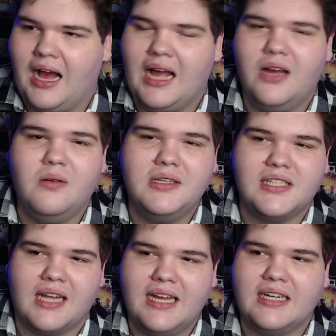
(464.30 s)
I
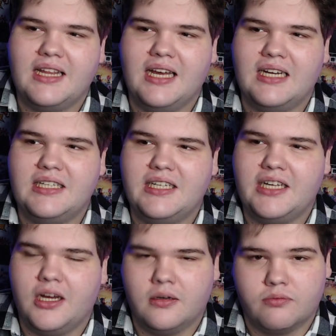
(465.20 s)
always liked the
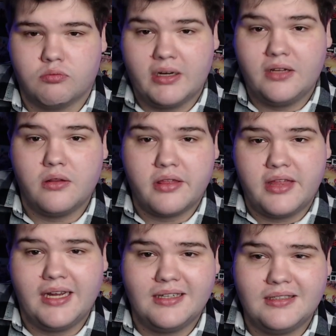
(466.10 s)
idea of real
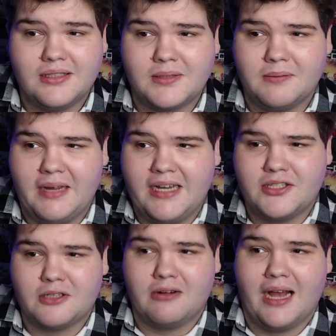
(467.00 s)
things
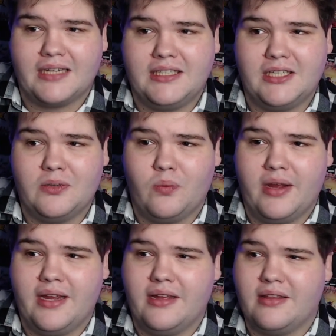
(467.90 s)
interacting
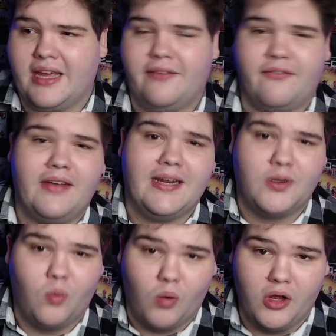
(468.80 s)
with a
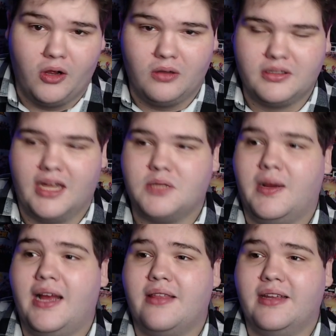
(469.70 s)
fake world. That's
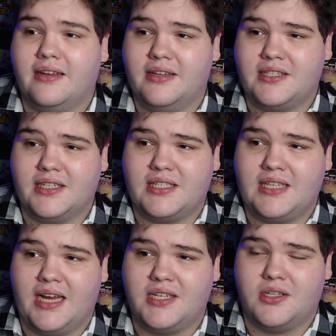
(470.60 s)
why I think the
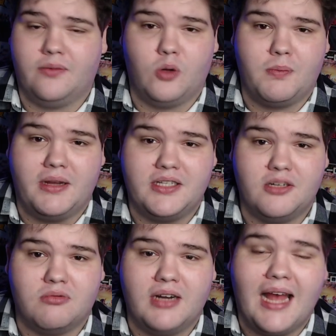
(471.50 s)
success of
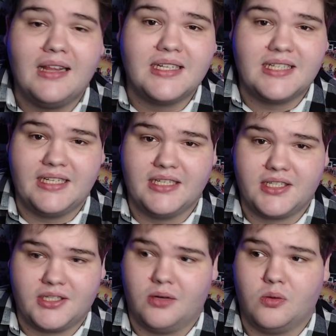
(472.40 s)
augmented reality is
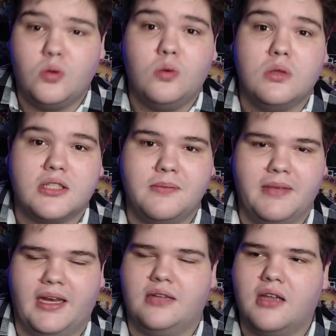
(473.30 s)
so cool to
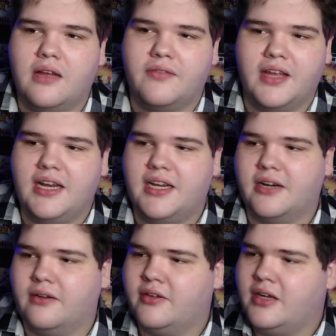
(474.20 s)
me. I love the
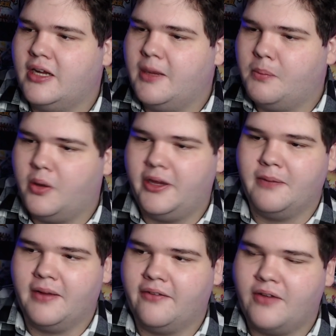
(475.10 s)
idea of pointing
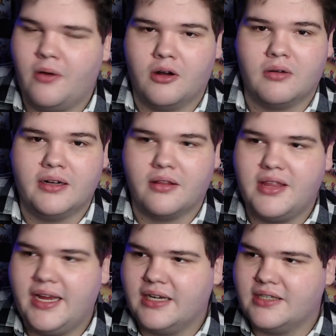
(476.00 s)
my phone at real
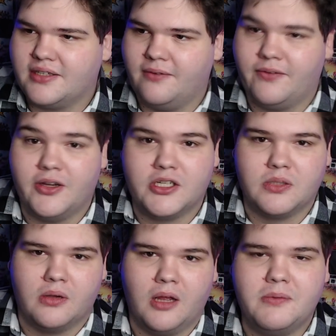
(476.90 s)
things and
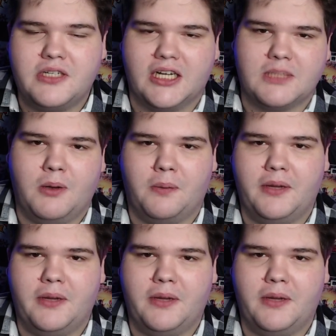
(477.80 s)
virtual objects popping